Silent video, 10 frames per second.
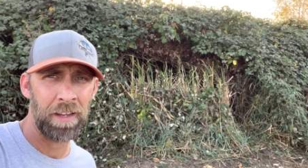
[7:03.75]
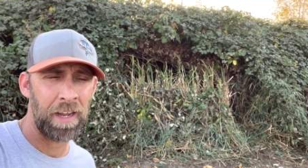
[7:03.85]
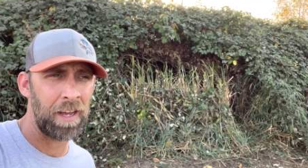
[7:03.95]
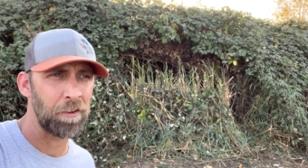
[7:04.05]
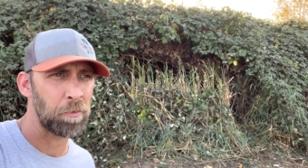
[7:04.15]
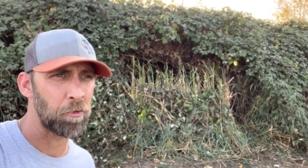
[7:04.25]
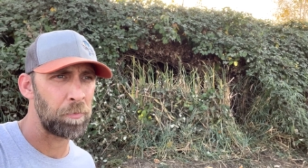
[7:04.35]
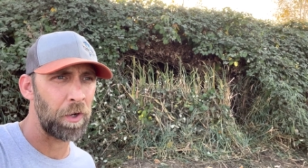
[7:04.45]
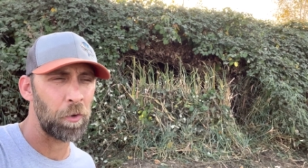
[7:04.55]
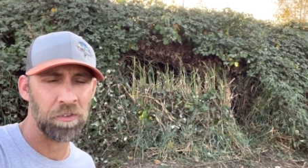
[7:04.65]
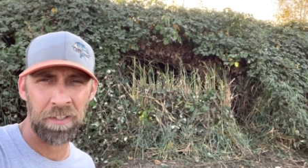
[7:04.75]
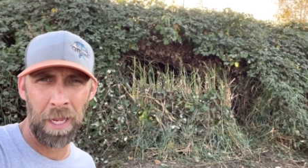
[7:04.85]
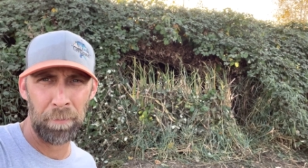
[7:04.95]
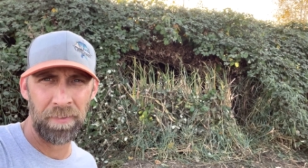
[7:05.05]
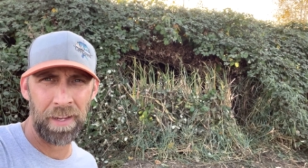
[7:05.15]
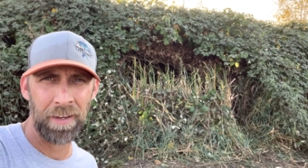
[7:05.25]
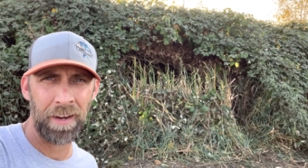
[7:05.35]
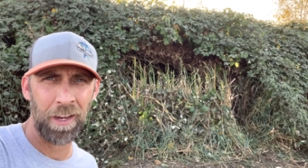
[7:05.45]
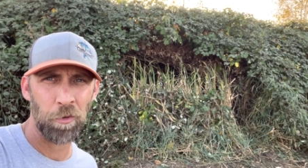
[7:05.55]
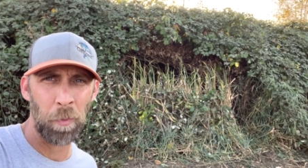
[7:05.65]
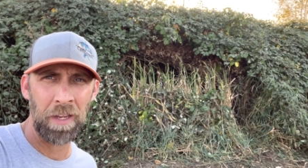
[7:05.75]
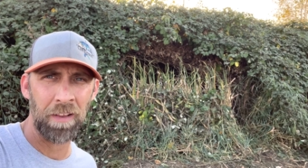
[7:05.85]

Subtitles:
There's supposed to be a cold snap at the end of next week